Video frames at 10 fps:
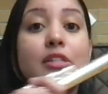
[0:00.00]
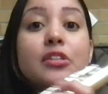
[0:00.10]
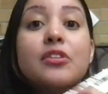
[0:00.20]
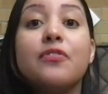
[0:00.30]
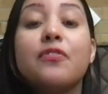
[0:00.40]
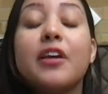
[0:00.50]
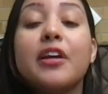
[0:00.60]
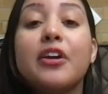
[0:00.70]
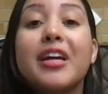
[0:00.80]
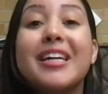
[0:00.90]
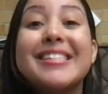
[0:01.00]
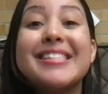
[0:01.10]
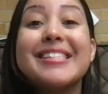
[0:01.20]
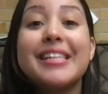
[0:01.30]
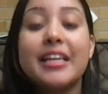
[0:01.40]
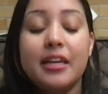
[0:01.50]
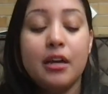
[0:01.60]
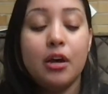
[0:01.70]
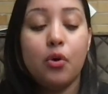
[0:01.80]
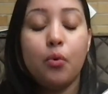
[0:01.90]
to finger a C,
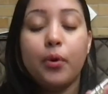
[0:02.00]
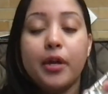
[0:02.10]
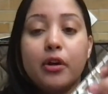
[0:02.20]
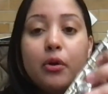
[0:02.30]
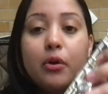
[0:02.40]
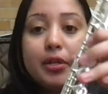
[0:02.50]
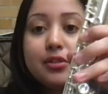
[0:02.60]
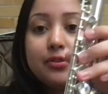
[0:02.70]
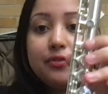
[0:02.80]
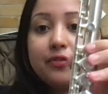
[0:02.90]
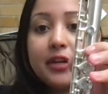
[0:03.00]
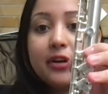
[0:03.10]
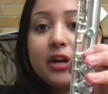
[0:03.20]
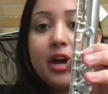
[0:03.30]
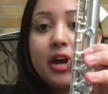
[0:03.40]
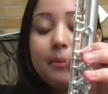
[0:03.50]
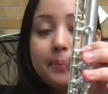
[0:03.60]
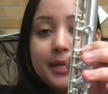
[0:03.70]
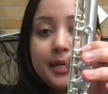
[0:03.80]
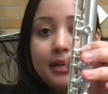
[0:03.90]
we are going to finger a
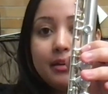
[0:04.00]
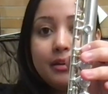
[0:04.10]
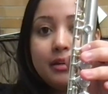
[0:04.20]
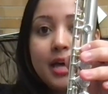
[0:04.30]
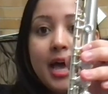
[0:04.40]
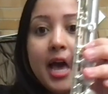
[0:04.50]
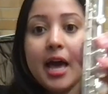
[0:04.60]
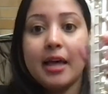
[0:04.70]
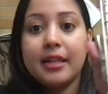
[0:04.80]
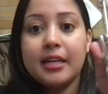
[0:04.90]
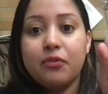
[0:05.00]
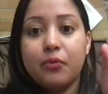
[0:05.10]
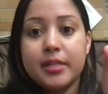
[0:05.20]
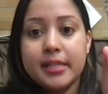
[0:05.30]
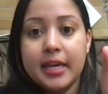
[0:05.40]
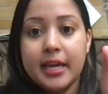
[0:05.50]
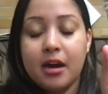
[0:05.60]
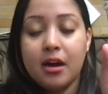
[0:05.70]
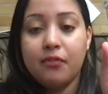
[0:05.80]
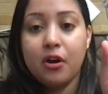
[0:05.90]
B. And then if we take
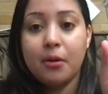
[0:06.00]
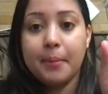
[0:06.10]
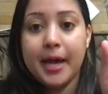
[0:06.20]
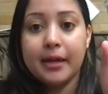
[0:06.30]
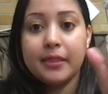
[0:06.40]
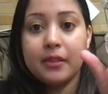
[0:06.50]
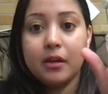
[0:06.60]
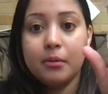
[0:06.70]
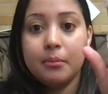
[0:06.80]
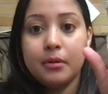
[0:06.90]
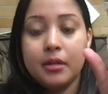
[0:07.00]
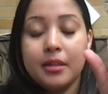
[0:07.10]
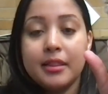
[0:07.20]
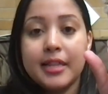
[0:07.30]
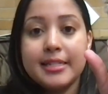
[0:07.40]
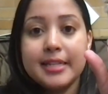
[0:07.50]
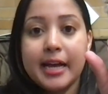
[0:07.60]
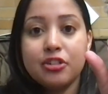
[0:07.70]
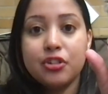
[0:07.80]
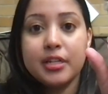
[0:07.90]
off our back thumb, that's
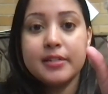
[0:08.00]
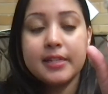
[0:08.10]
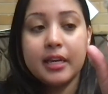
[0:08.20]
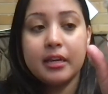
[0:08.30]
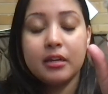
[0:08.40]
actually a C.